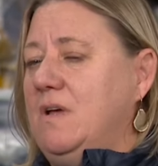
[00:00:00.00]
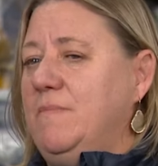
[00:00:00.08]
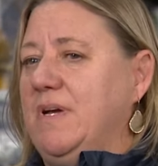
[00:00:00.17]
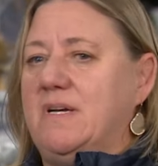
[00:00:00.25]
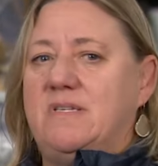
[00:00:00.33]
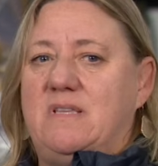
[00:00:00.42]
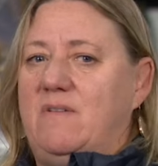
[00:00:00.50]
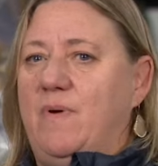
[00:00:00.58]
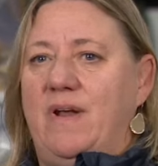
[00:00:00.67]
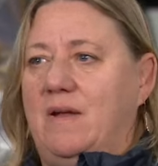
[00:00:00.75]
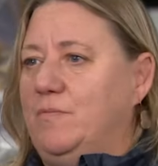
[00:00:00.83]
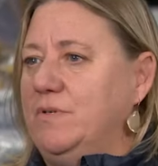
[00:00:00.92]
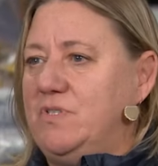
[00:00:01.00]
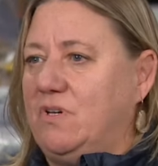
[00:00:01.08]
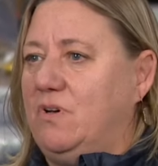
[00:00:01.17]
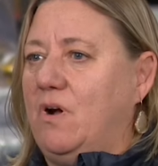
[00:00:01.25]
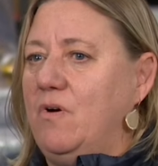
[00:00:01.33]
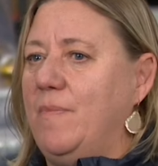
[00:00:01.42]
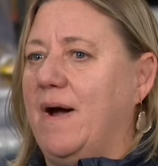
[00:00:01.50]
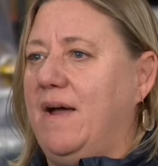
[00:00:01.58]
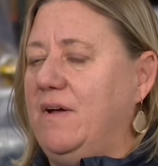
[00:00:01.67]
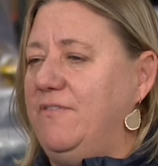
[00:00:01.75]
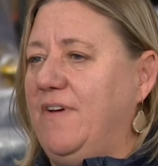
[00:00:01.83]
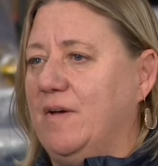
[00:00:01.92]
because they've been able to go buy
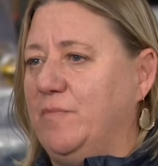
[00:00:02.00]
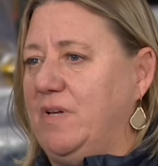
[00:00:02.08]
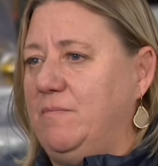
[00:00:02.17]
a family